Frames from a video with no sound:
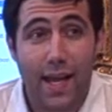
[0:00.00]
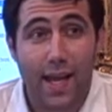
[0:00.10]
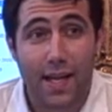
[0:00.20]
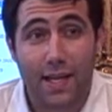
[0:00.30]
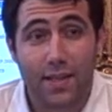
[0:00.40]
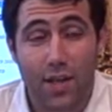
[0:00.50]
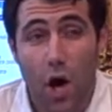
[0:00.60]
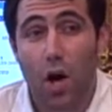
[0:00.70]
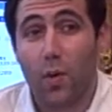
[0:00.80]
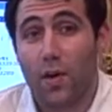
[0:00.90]
It's an
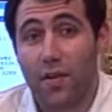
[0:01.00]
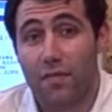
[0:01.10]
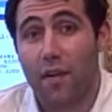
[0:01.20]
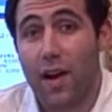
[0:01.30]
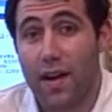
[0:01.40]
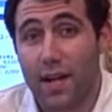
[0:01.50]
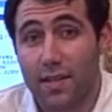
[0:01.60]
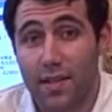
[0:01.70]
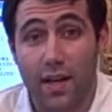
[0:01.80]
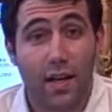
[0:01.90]
awkwardly frightening
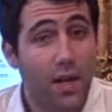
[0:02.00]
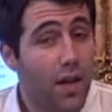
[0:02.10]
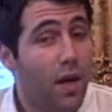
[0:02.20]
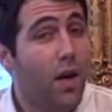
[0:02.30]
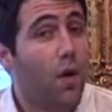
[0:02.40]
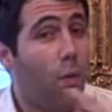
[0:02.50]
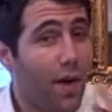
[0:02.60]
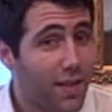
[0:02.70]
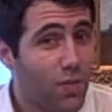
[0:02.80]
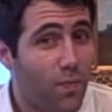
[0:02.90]
sight. What
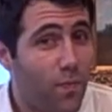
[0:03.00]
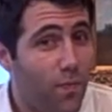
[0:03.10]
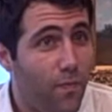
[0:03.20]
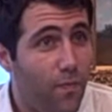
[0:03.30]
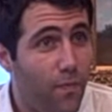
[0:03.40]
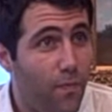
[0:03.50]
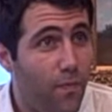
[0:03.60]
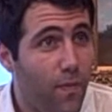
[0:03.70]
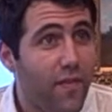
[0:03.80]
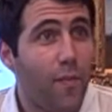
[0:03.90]
is
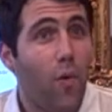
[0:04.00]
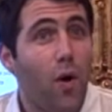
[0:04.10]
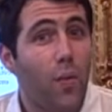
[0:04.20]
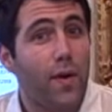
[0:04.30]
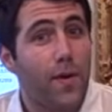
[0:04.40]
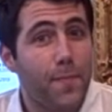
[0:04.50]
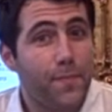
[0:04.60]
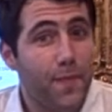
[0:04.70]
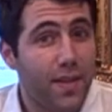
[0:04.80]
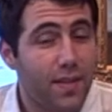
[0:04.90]
even more weird
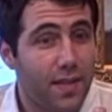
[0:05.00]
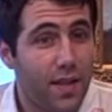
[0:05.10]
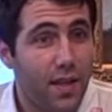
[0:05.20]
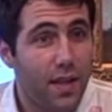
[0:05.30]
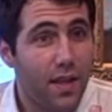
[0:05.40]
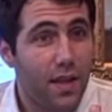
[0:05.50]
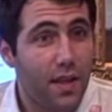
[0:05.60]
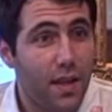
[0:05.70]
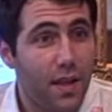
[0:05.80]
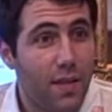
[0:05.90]
is
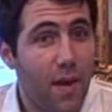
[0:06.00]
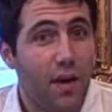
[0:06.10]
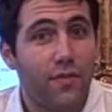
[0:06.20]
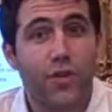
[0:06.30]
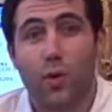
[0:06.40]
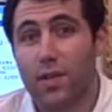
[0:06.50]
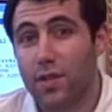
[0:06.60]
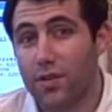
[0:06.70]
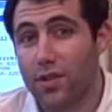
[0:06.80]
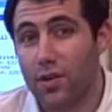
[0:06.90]
the amount of short
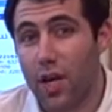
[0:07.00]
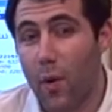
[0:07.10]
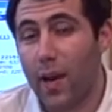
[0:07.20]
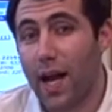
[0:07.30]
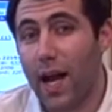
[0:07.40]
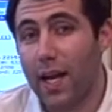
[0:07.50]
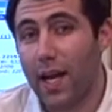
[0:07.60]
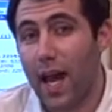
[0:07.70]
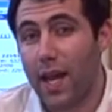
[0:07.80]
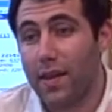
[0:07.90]
sales that are going
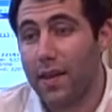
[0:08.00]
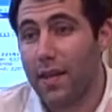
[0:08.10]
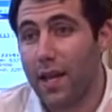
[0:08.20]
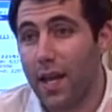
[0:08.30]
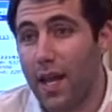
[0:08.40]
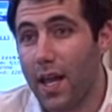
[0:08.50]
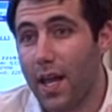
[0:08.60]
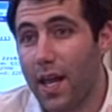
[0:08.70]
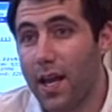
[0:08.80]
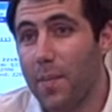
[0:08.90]
on and the
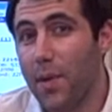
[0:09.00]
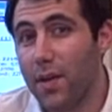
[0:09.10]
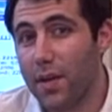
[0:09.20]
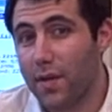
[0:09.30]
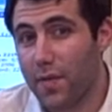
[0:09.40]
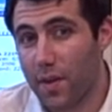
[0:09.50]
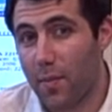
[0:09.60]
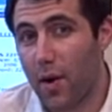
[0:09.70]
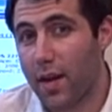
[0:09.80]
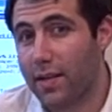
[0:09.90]
inability for the
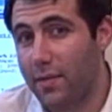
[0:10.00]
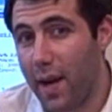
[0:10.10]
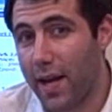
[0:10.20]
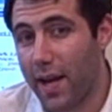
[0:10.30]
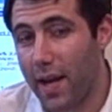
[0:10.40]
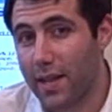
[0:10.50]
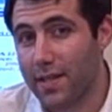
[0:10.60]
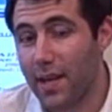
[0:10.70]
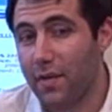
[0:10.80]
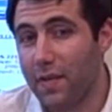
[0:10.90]
market to maintain
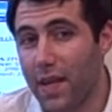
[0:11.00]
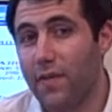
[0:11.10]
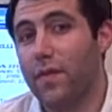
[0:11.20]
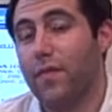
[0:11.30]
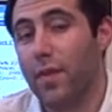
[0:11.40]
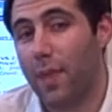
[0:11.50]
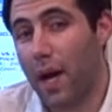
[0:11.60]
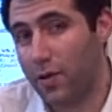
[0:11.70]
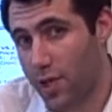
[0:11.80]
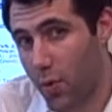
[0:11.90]
itself, even for the
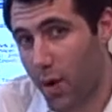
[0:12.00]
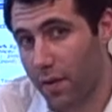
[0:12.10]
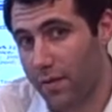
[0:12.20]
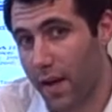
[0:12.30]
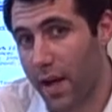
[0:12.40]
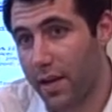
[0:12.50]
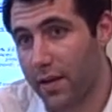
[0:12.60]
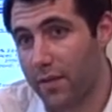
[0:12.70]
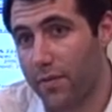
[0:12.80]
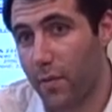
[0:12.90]
buyers that qualified
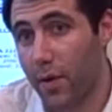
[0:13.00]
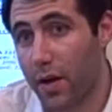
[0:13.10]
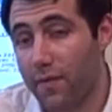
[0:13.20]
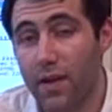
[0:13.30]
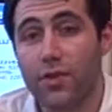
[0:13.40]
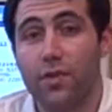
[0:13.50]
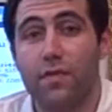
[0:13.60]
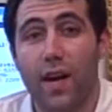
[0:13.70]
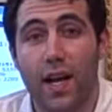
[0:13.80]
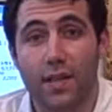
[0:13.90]
for conventional
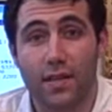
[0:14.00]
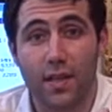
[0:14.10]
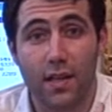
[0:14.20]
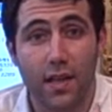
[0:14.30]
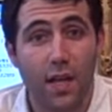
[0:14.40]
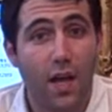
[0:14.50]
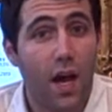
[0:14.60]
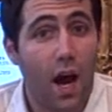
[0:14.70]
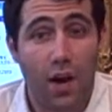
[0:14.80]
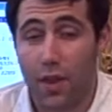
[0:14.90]
financing
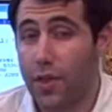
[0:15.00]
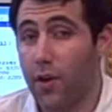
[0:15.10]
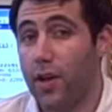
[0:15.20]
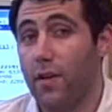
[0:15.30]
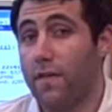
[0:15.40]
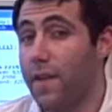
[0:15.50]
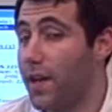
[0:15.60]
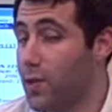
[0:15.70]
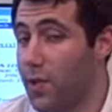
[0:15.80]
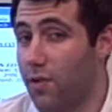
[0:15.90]
on a 30-year
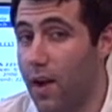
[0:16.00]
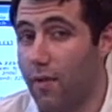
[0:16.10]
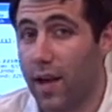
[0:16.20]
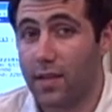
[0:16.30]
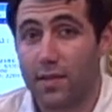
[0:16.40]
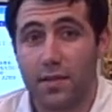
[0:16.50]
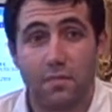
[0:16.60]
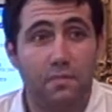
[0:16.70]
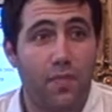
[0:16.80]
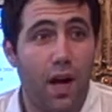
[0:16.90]
fix with great rates,
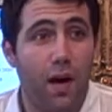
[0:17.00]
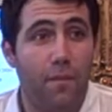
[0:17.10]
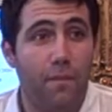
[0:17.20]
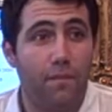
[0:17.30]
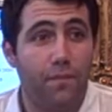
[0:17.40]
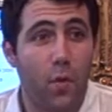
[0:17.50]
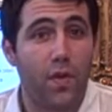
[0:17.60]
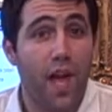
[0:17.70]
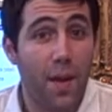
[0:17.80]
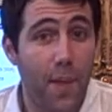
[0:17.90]

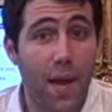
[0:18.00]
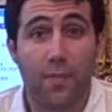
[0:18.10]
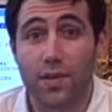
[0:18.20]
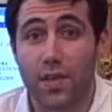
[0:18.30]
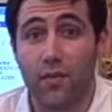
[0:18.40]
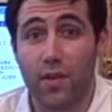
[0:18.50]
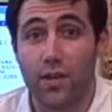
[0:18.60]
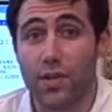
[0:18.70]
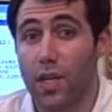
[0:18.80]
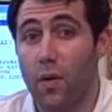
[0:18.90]
with A papers several
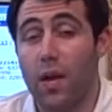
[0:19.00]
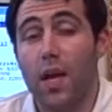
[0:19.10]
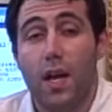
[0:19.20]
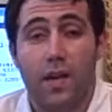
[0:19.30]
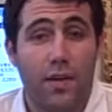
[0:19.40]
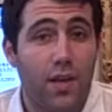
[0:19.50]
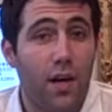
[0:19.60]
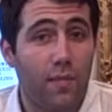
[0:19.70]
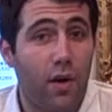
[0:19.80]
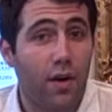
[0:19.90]
years ago. The
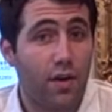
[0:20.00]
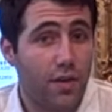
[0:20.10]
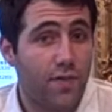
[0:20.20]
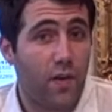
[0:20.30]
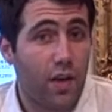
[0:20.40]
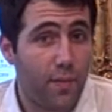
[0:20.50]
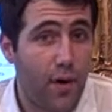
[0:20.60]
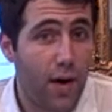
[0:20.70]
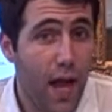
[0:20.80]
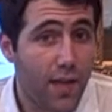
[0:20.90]
entire market is falling
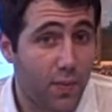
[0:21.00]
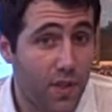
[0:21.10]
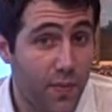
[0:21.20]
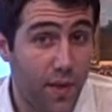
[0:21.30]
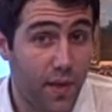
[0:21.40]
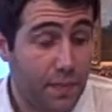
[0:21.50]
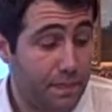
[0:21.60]
apart as we speak.